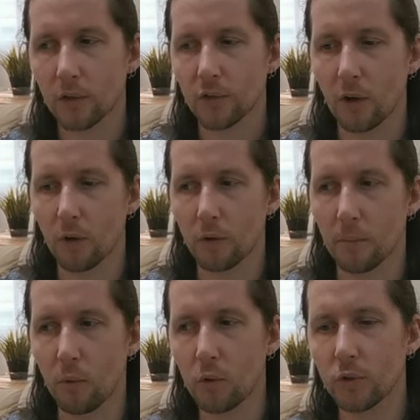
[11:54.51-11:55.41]
So
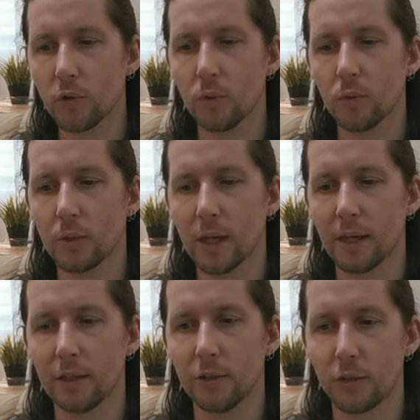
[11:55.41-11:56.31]
the more you
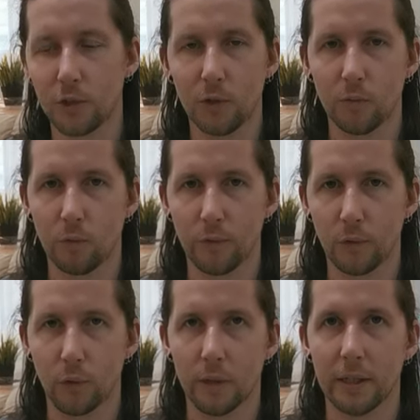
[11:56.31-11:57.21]
get in tune with
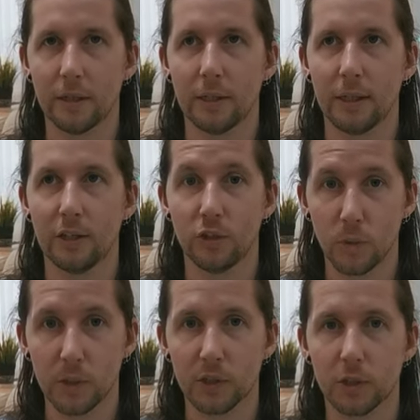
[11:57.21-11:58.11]
your
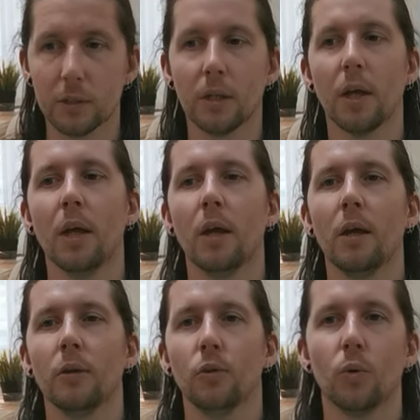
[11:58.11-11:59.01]
intuition,
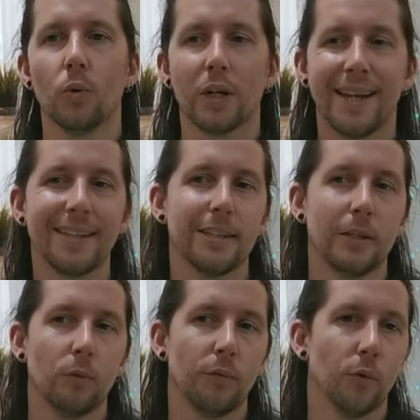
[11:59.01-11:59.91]
you're
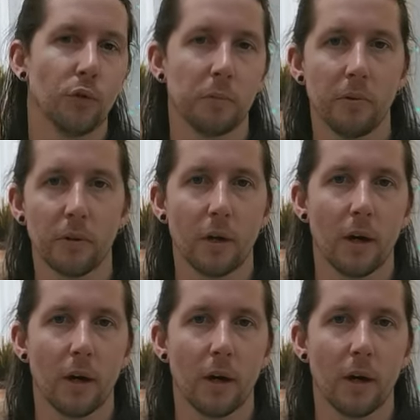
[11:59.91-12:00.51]
connecting with your spirit